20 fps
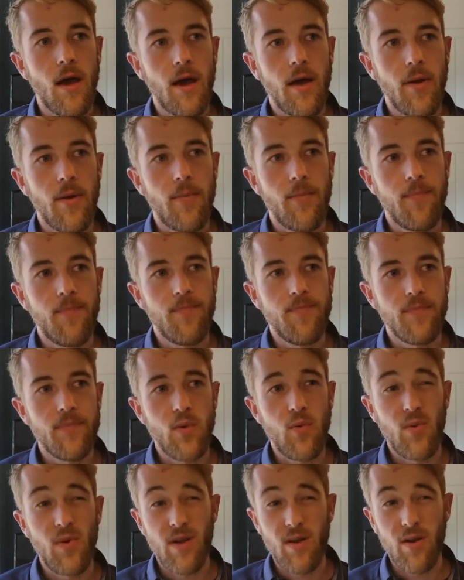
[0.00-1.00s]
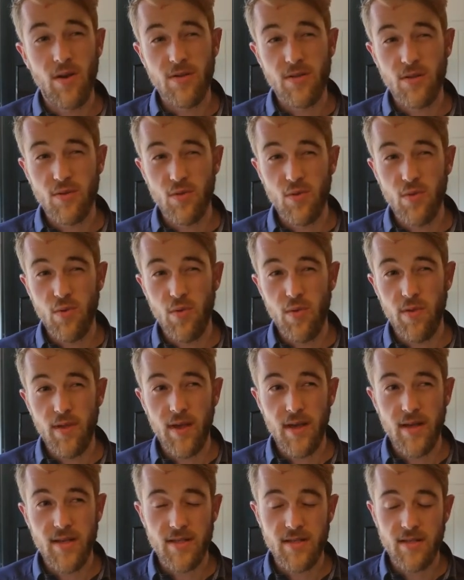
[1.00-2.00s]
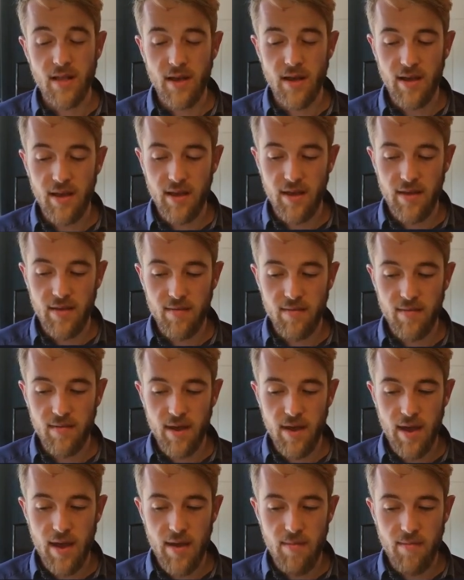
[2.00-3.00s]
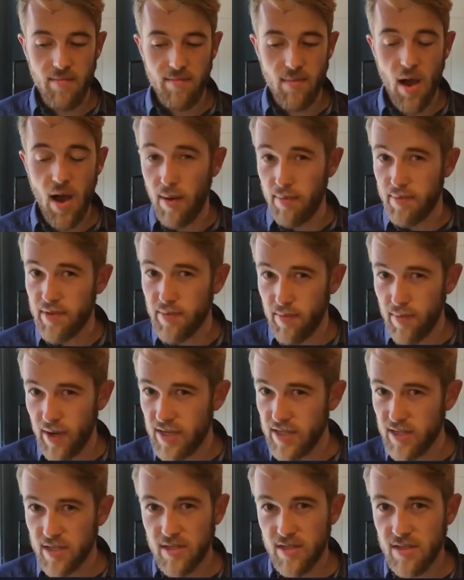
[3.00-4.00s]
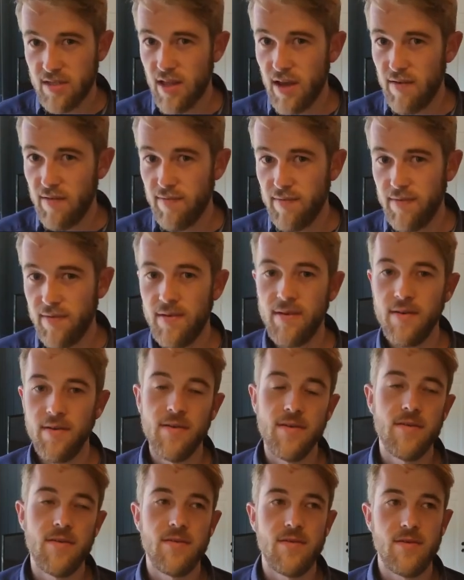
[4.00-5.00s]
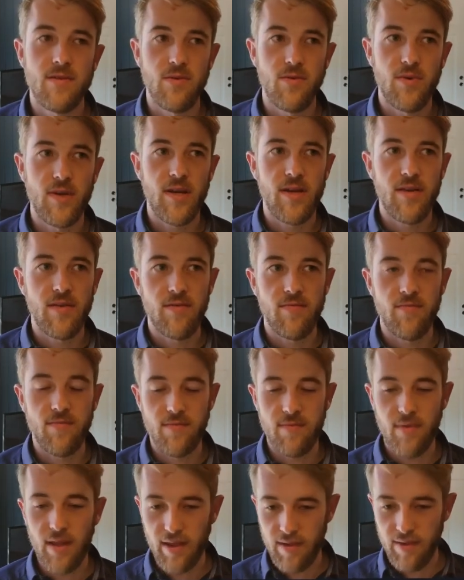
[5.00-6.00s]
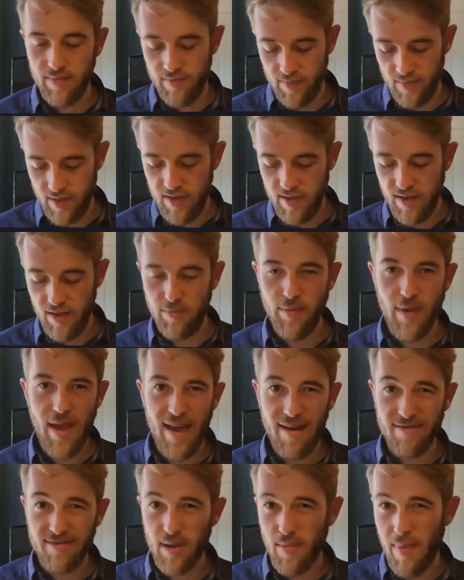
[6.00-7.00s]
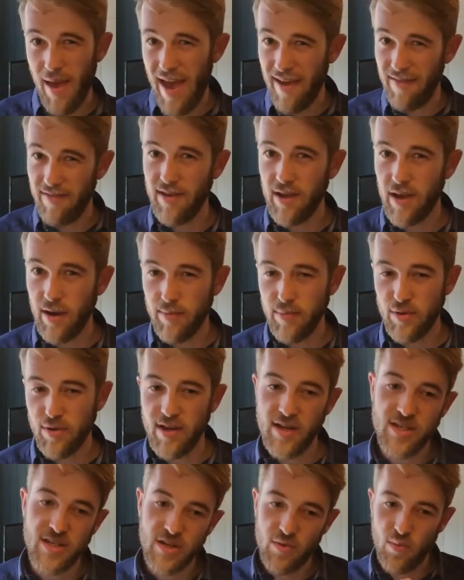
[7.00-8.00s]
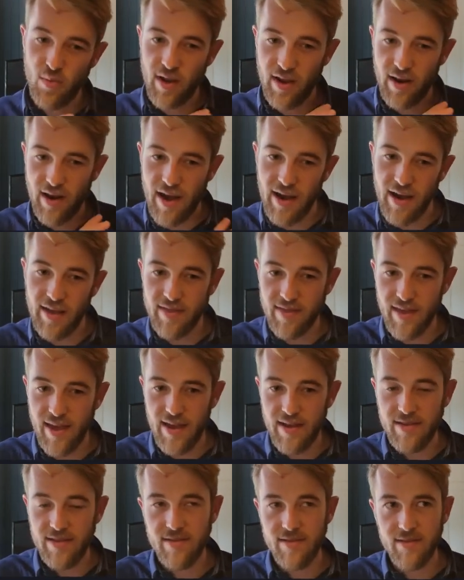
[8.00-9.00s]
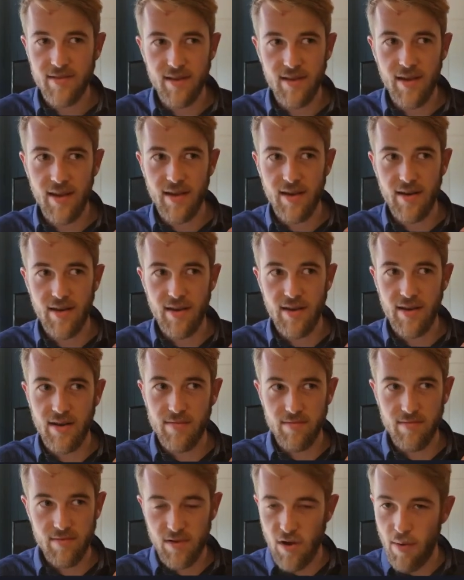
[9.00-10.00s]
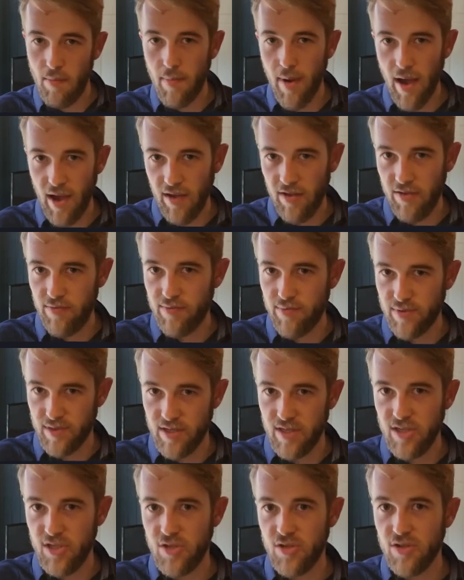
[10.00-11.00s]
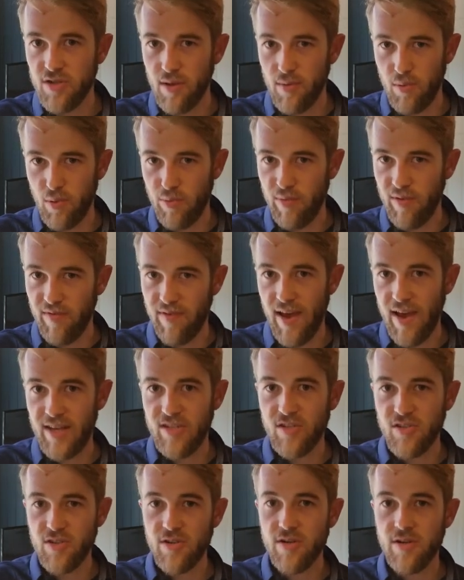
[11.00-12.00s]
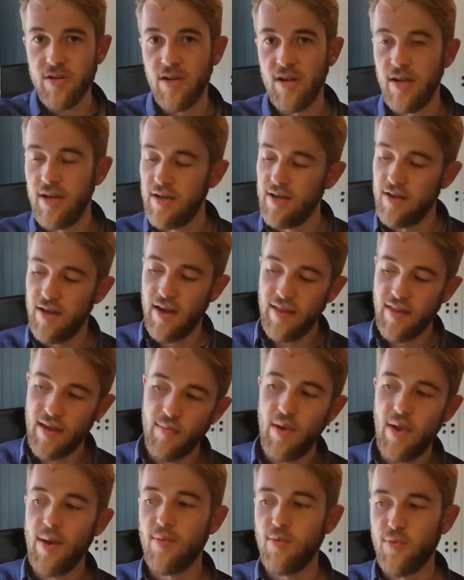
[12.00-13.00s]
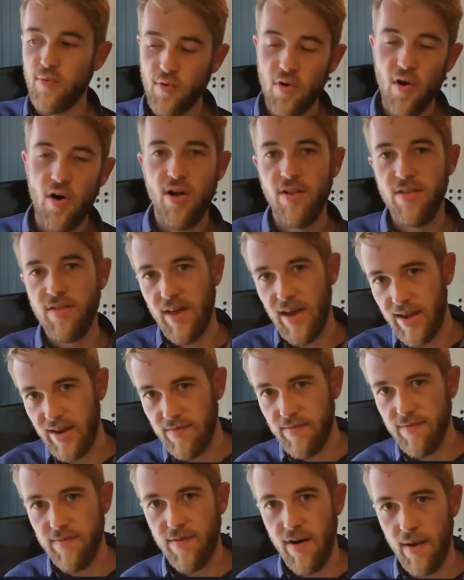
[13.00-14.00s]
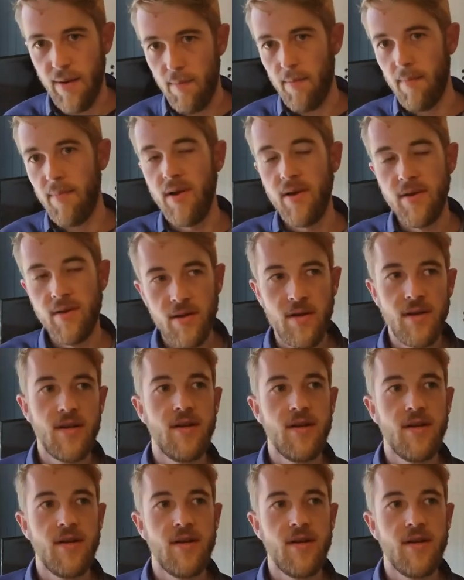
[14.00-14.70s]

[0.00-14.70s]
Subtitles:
we can also do things like optimized stuff. So we can, like, if we have some heavy computation, we can hide that in a compiled procedure that would be faster, and then be able to call that from